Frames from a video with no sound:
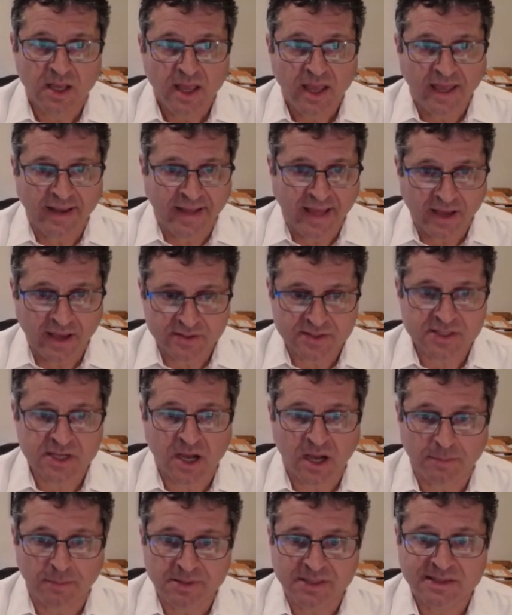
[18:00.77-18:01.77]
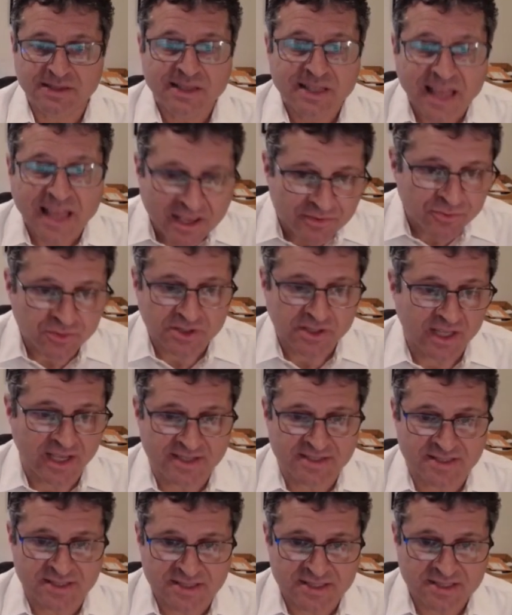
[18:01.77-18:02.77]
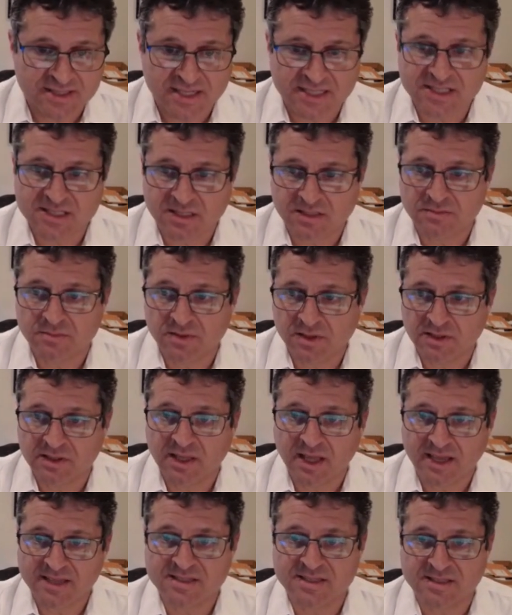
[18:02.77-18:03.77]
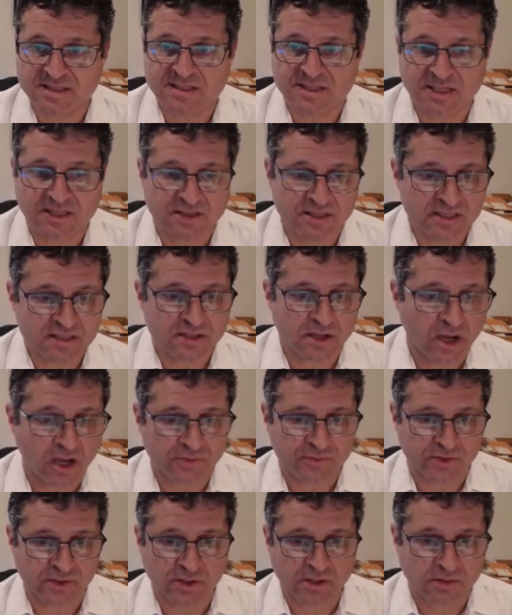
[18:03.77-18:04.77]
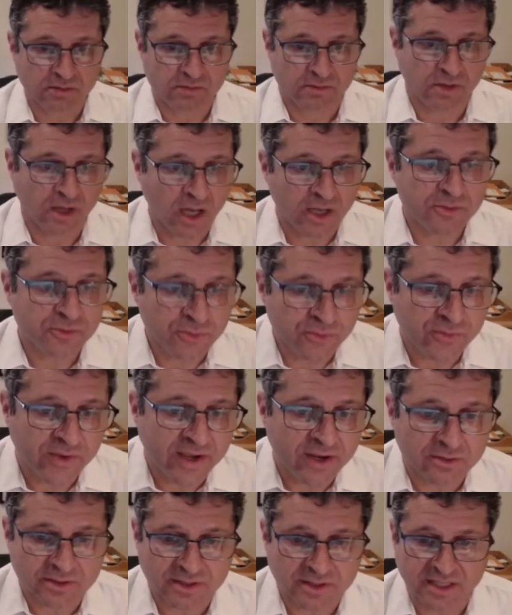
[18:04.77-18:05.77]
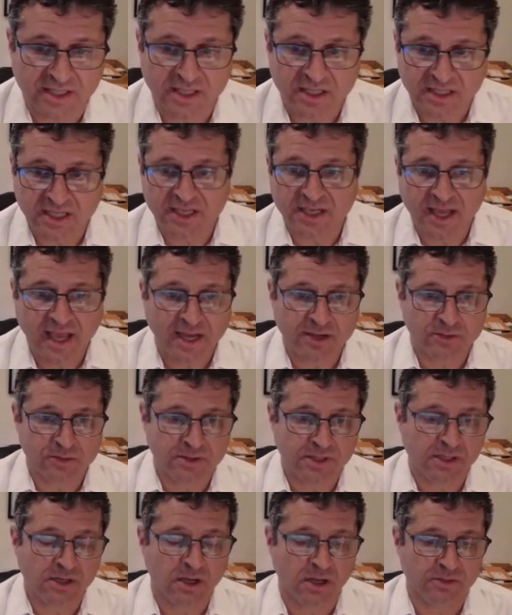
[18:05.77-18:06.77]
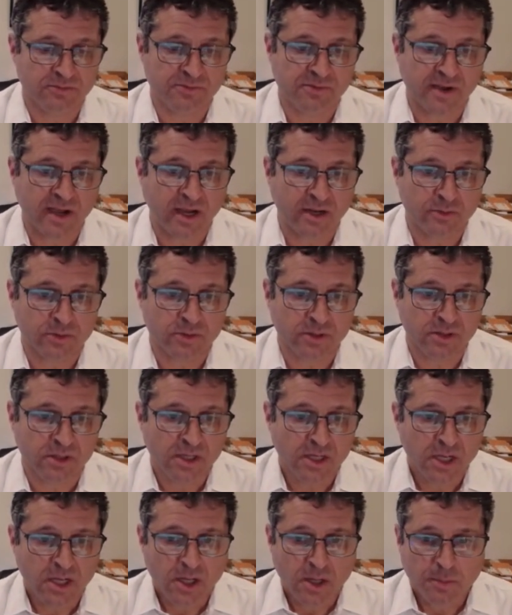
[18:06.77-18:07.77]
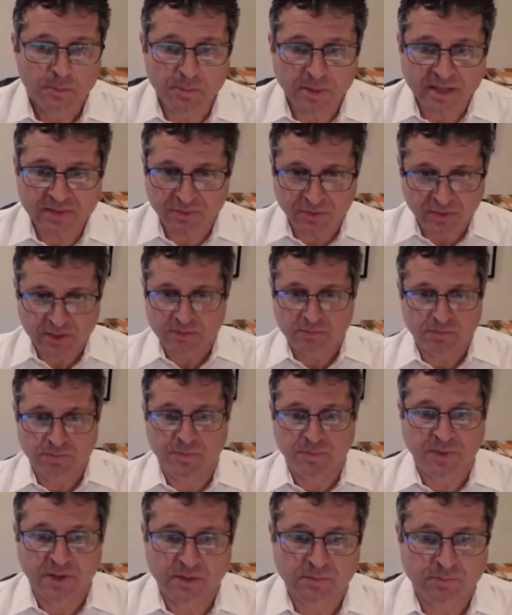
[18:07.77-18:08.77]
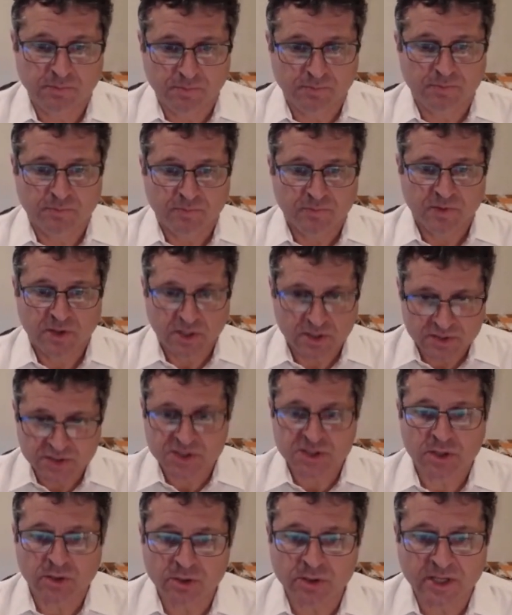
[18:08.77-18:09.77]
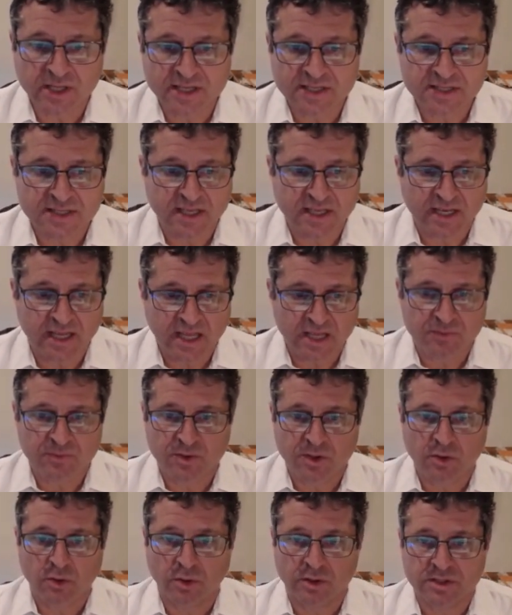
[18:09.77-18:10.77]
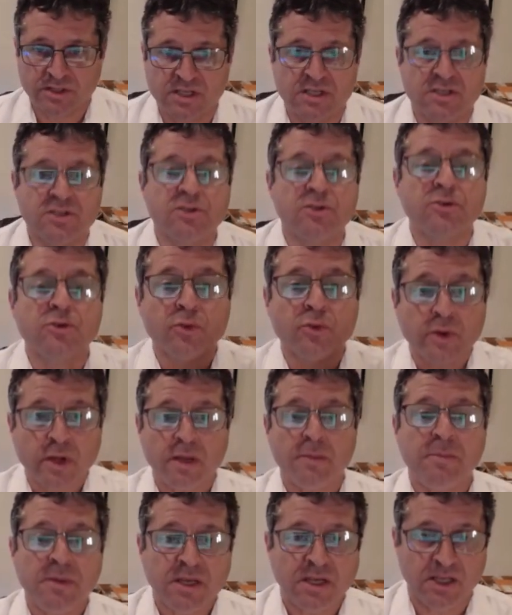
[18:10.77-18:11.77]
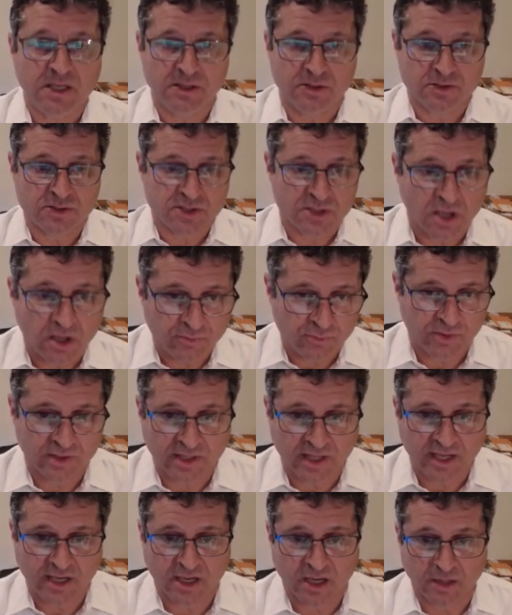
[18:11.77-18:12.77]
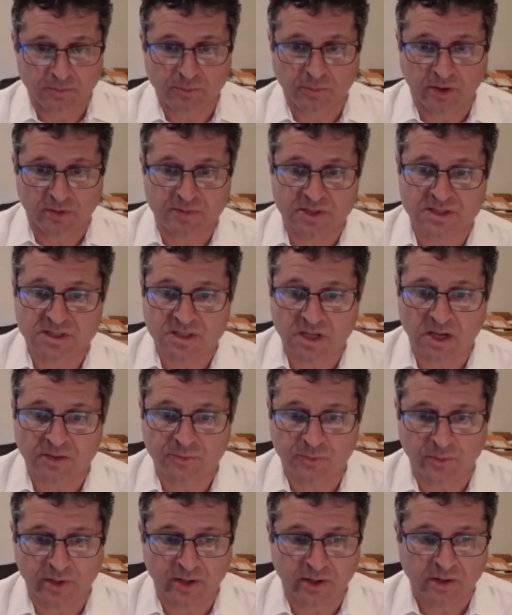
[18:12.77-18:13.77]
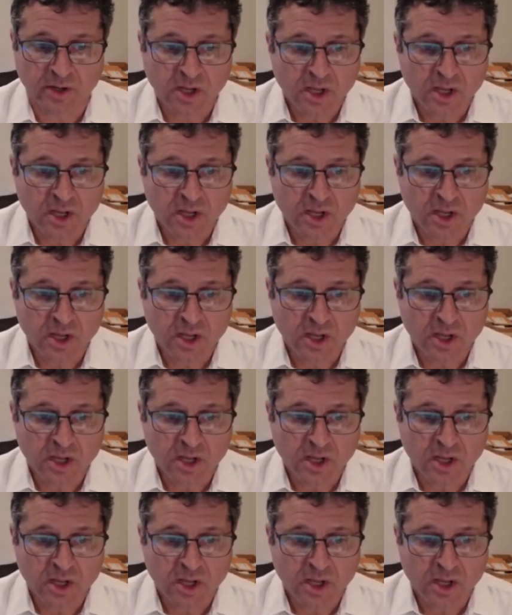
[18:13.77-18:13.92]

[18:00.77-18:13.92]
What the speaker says: and how does copyleft licensing? That's the licensing that's often unfairly, inaccurately called viral. But the concern is that if you're distributing your software like on-premise software,